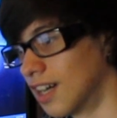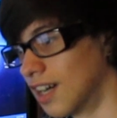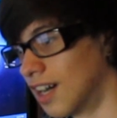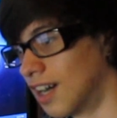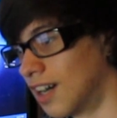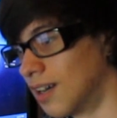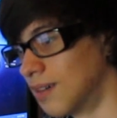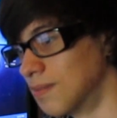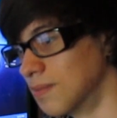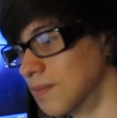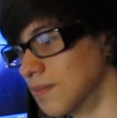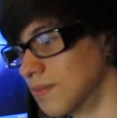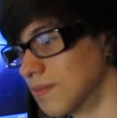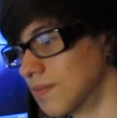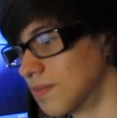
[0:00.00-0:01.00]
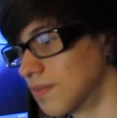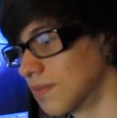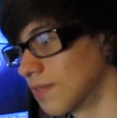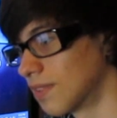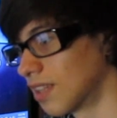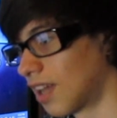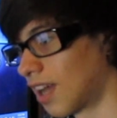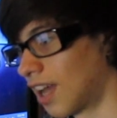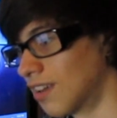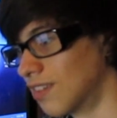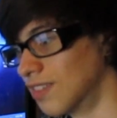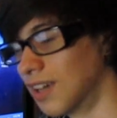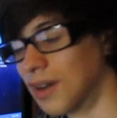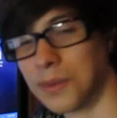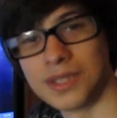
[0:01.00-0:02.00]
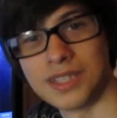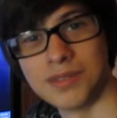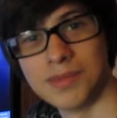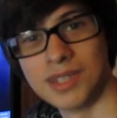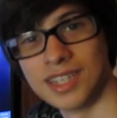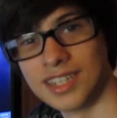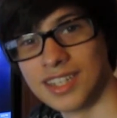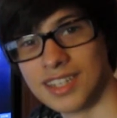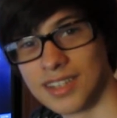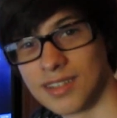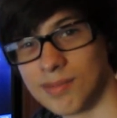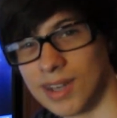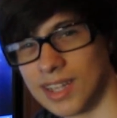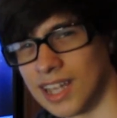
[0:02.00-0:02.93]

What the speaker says: I don't know what you mean by